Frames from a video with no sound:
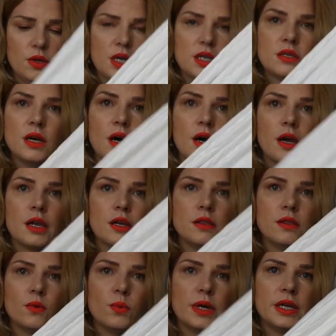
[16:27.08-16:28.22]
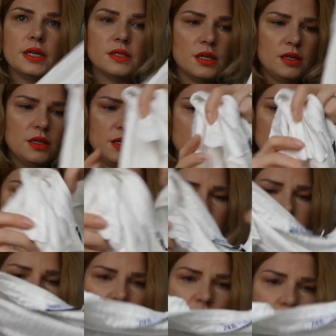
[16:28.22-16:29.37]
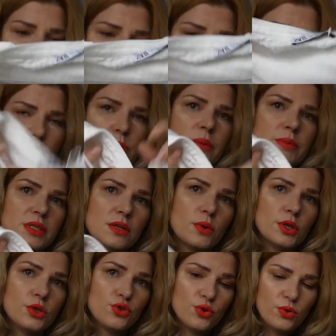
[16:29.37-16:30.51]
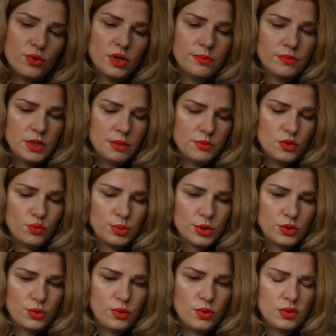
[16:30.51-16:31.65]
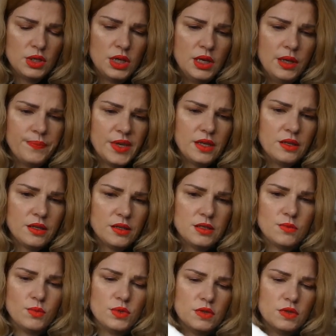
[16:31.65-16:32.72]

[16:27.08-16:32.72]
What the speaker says: can tie it in the waist. I think it's like midi dress. My mum is quite short, I'm super tall. I think this was